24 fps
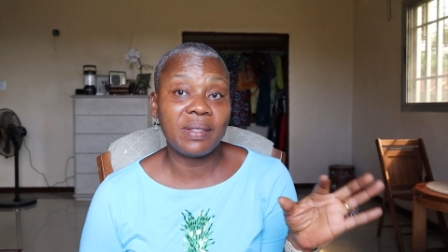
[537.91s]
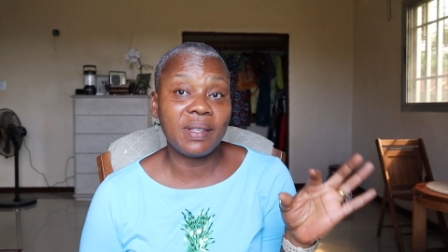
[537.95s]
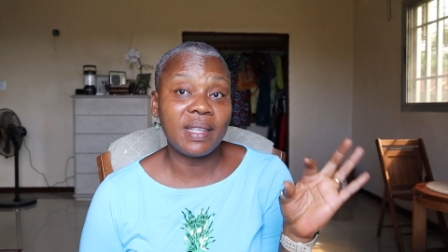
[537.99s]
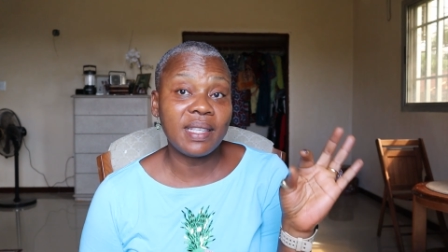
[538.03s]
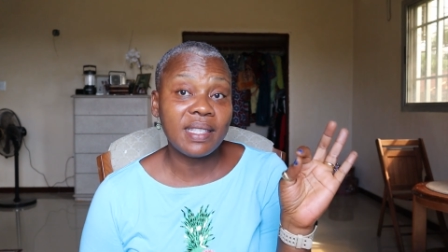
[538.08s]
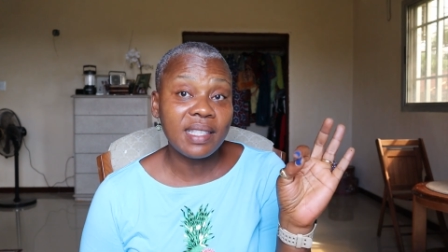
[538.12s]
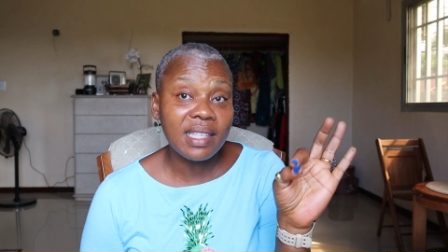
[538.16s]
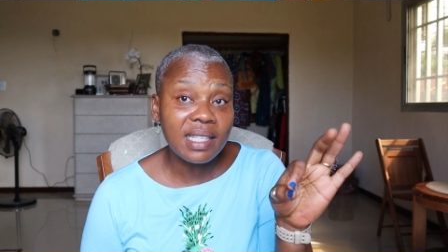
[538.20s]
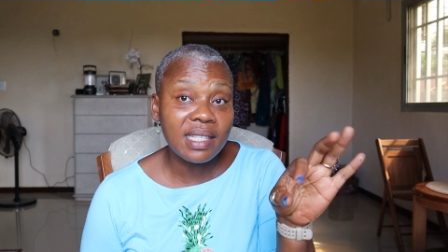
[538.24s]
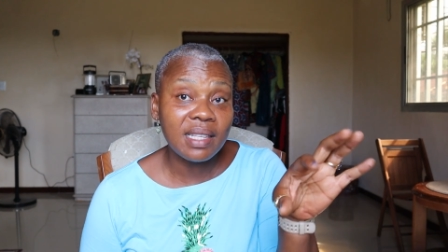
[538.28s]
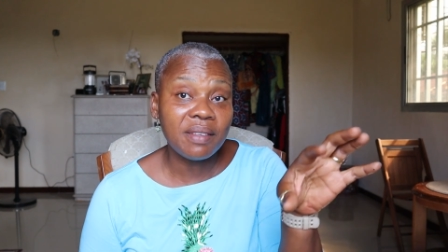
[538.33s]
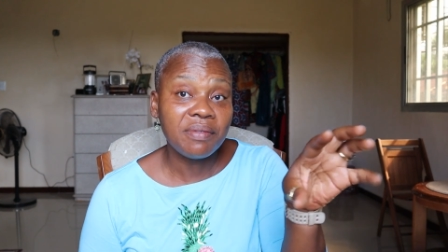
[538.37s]
So
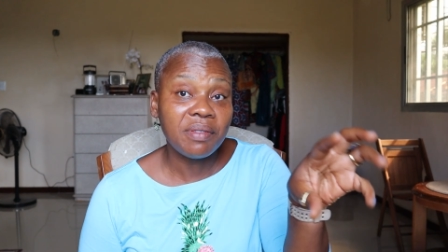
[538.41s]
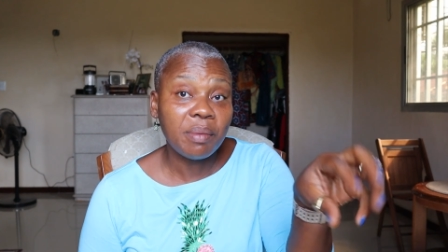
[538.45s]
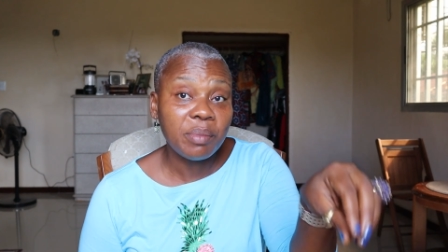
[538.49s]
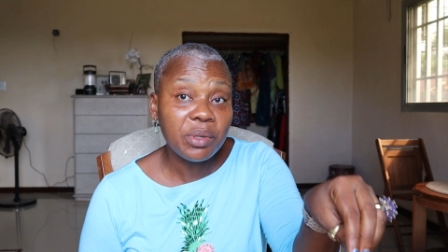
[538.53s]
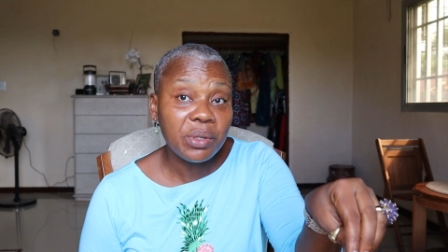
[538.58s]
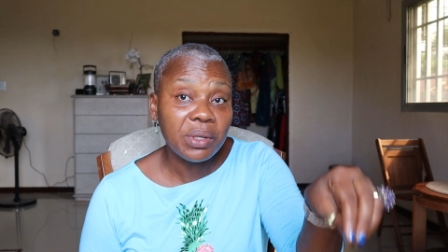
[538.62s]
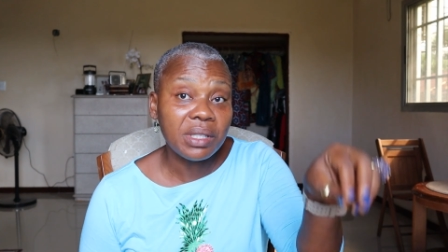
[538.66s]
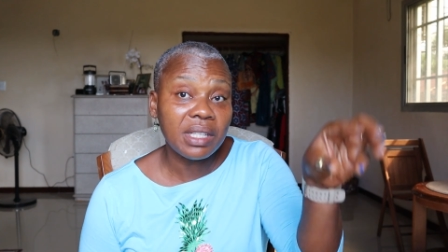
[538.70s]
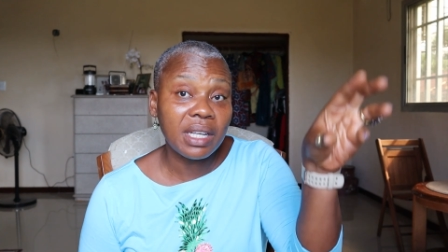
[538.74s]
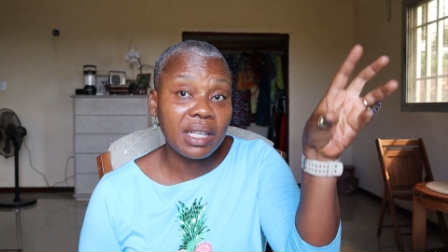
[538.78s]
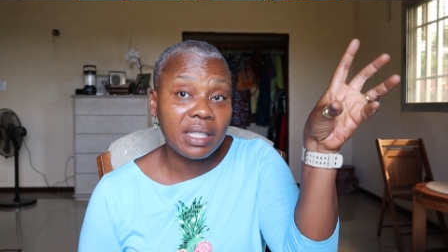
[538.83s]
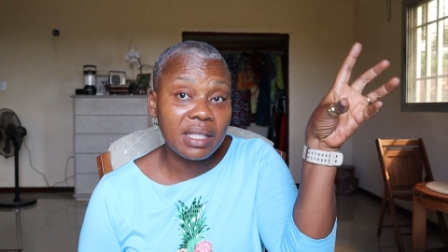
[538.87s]
it's easy for
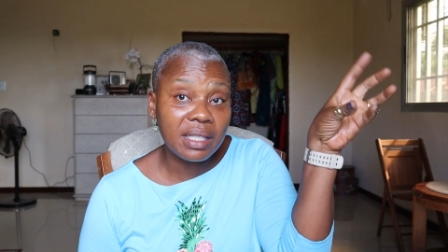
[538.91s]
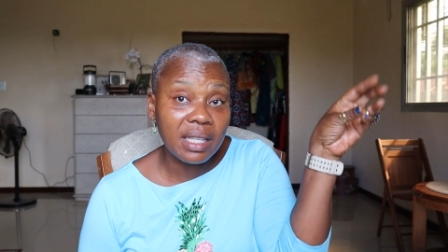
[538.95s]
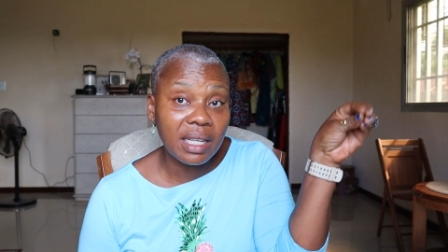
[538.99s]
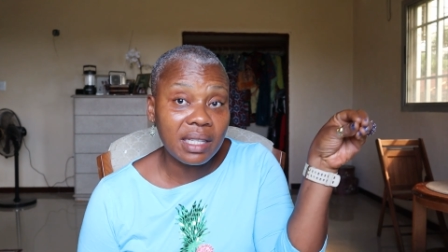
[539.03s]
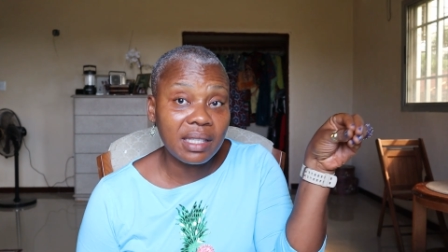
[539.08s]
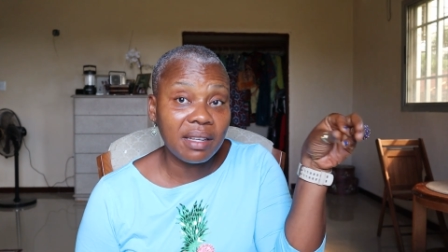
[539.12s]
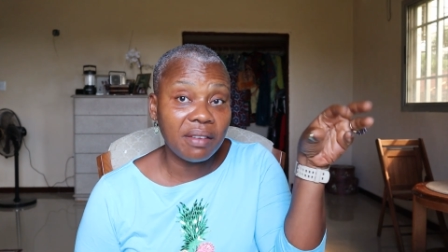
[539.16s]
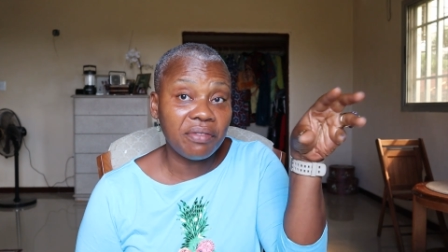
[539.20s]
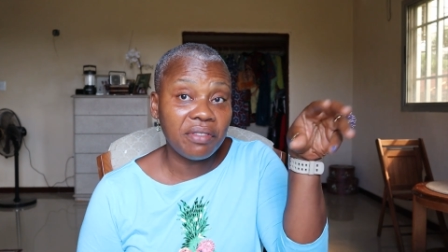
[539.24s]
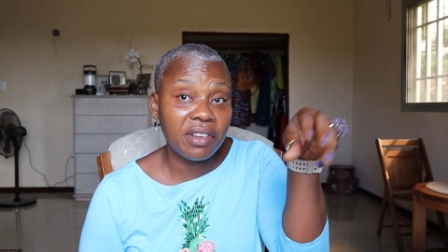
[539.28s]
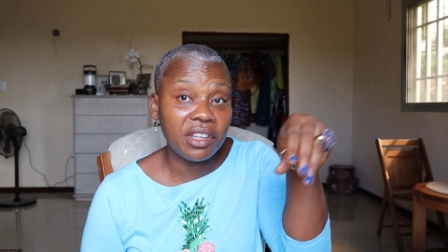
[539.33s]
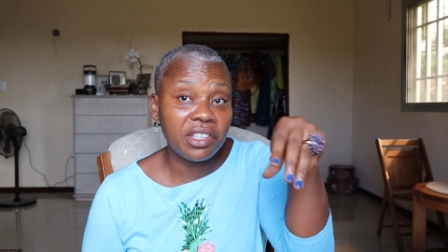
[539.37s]
me to just
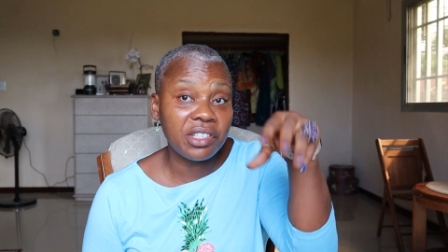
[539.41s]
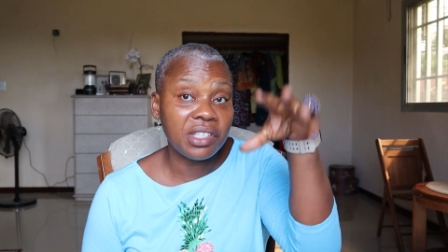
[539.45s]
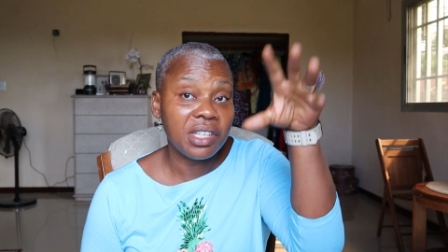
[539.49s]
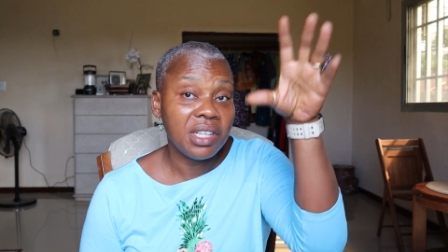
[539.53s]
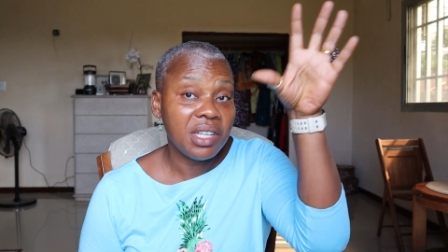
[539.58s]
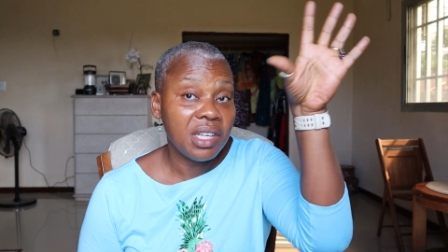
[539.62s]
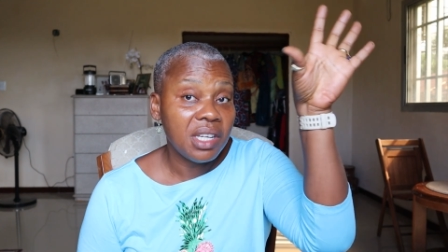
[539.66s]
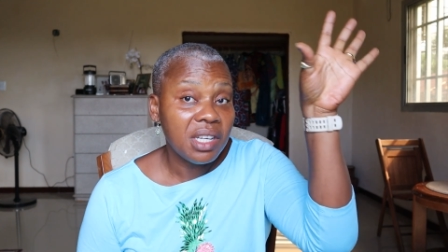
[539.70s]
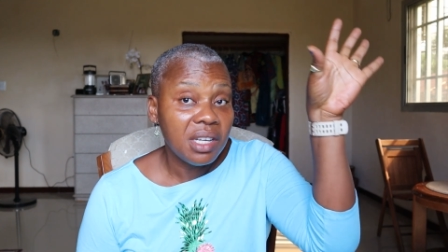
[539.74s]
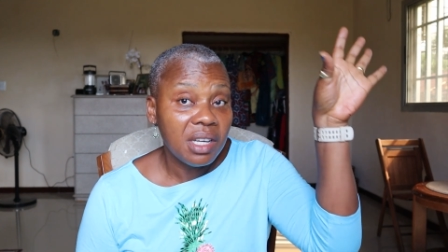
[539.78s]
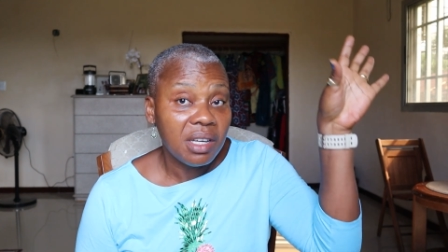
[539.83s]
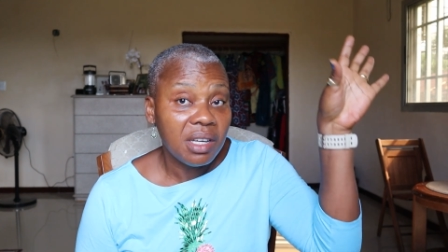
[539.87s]
take the fish,